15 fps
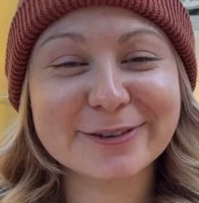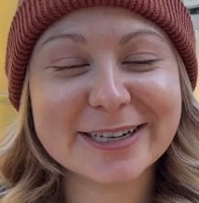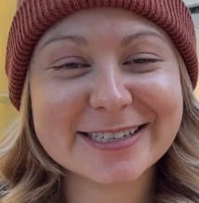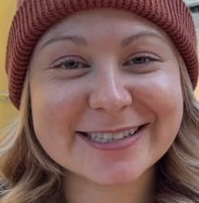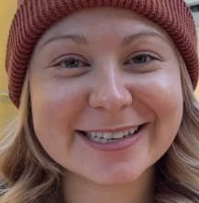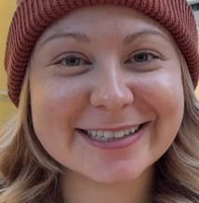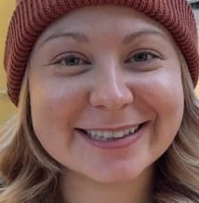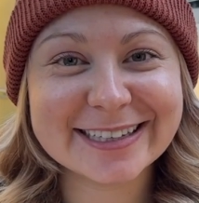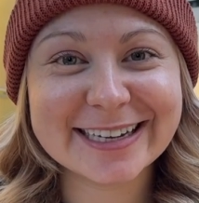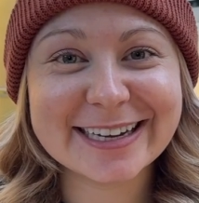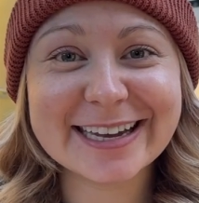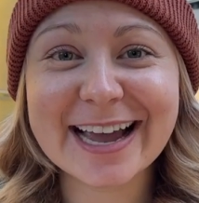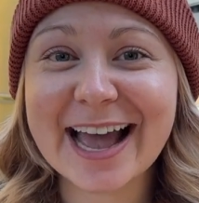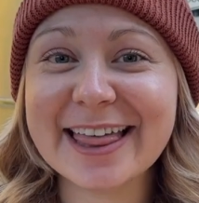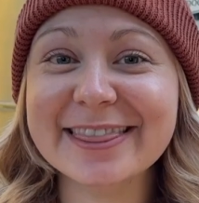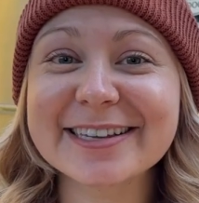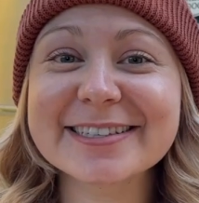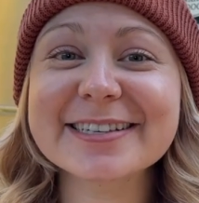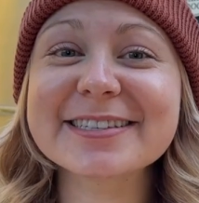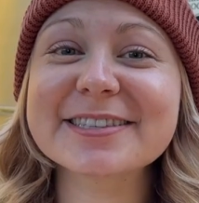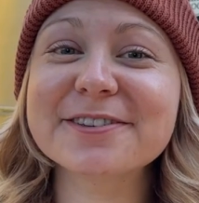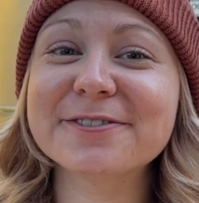recently, and this
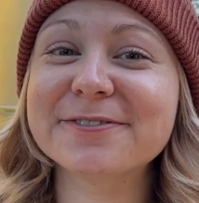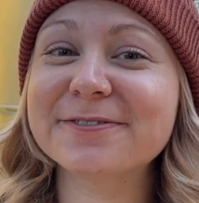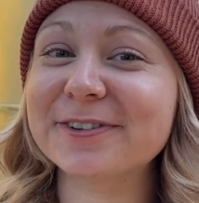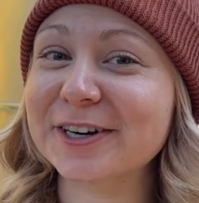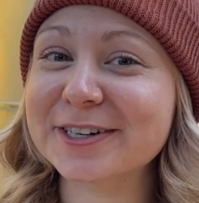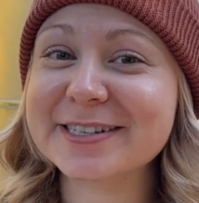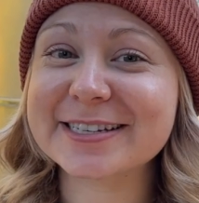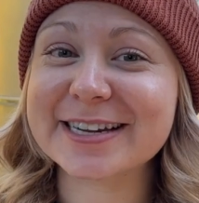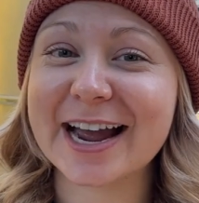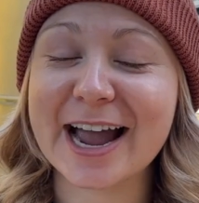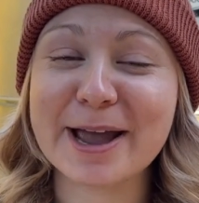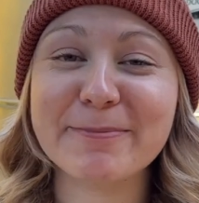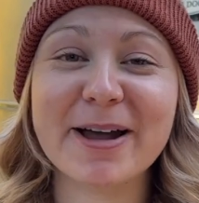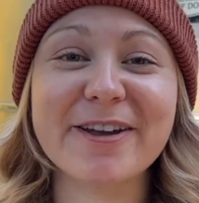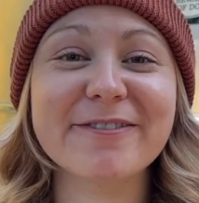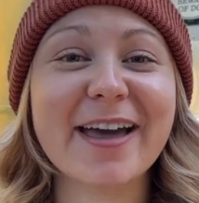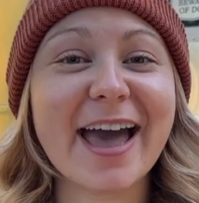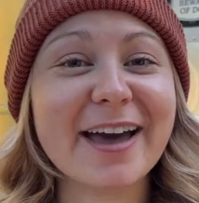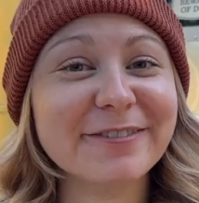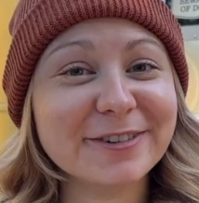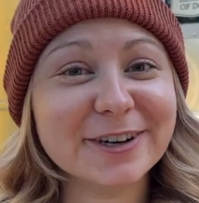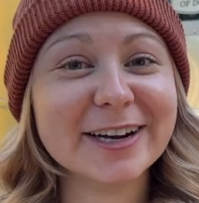is the first time I've
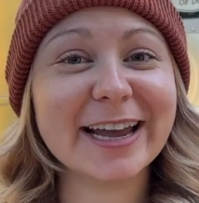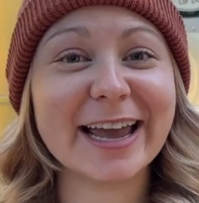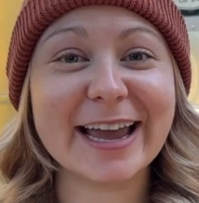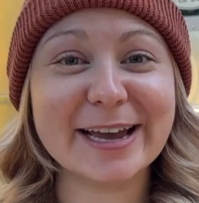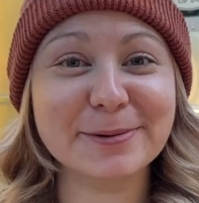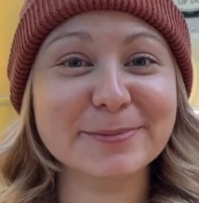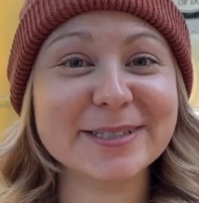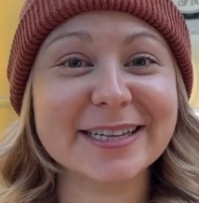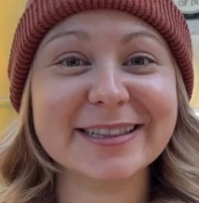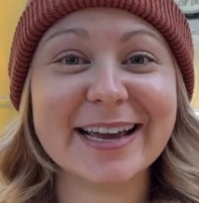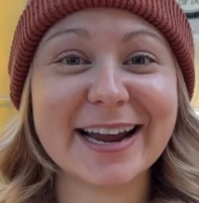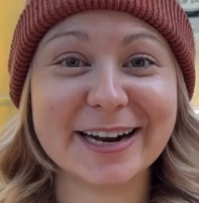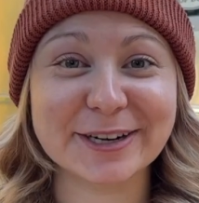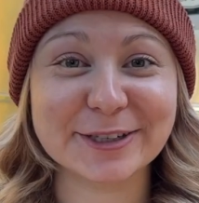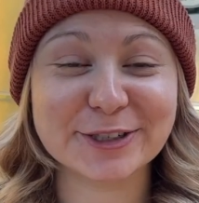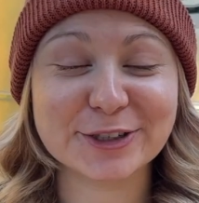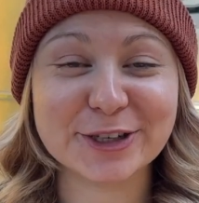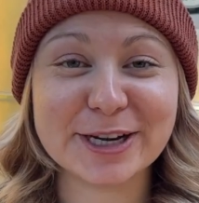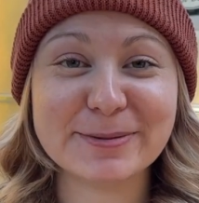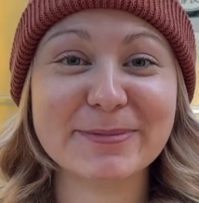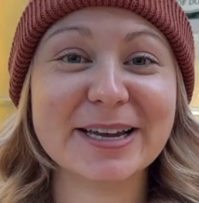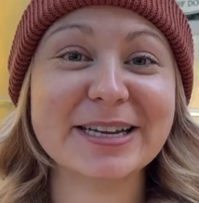ever camped in the
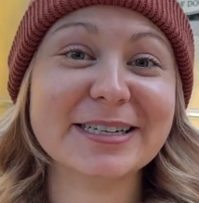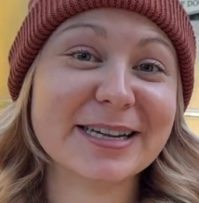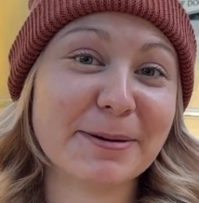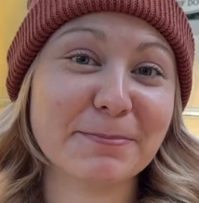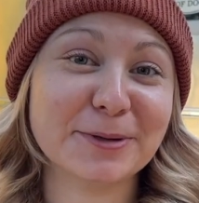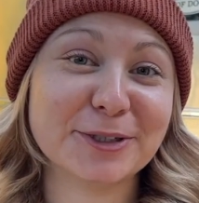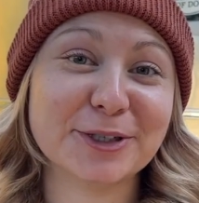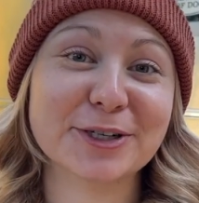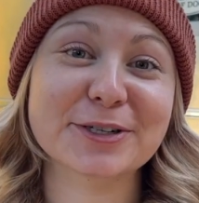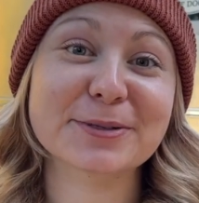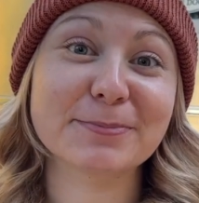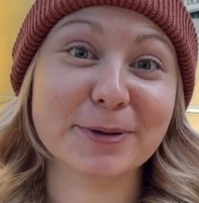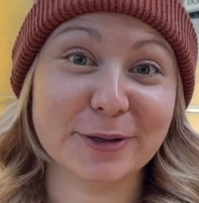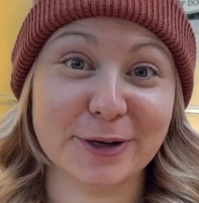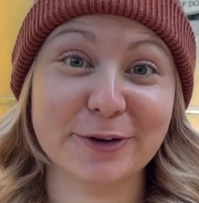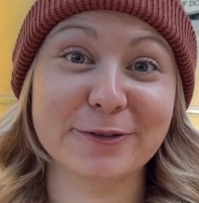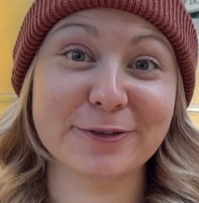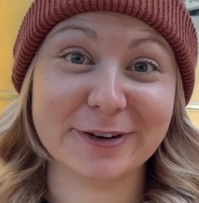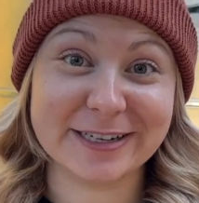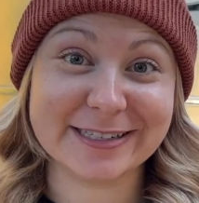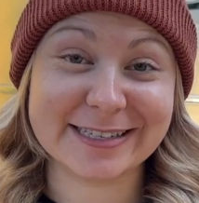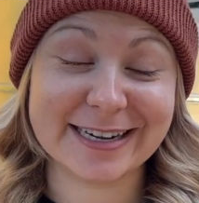Airstream in temperatures below
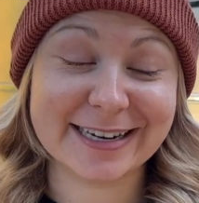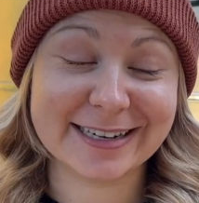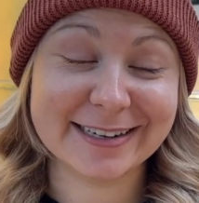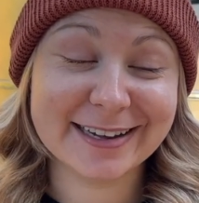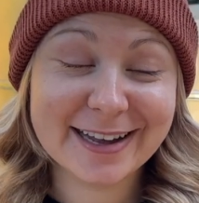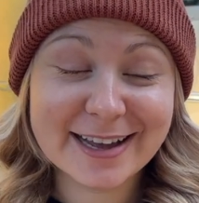freezing.